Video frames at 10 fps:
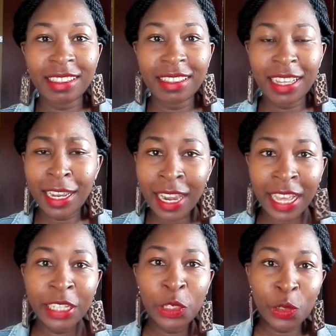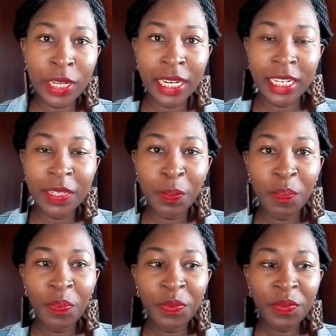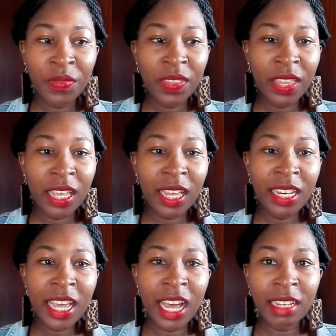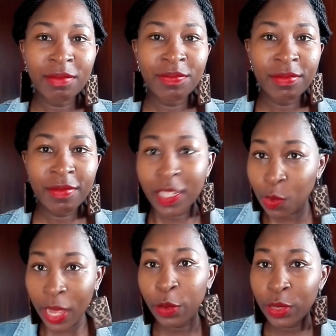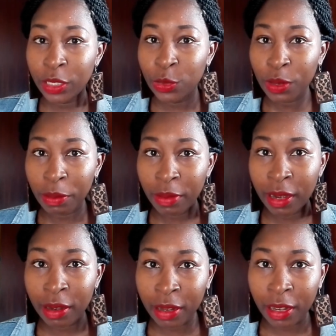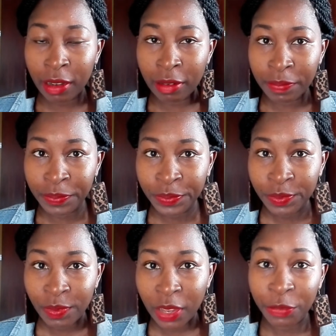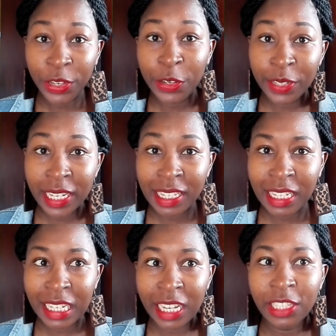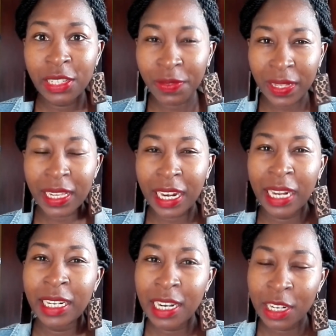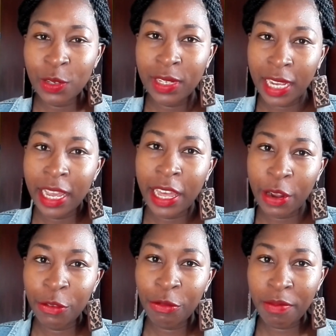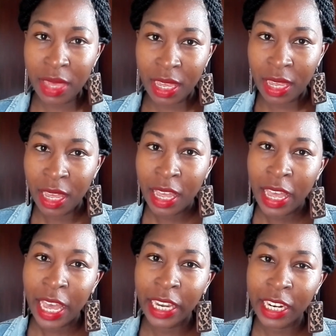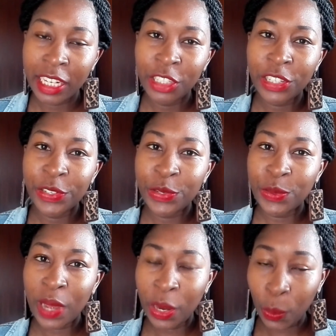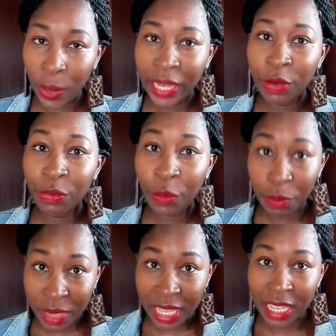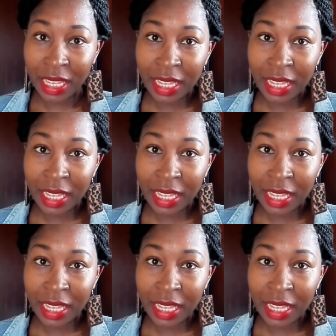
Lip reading: And I enjoyed it. And yeah, that's why I couldn't do a video yesterday. I just felt that I needed to take care of me. I needed just to unwind for me.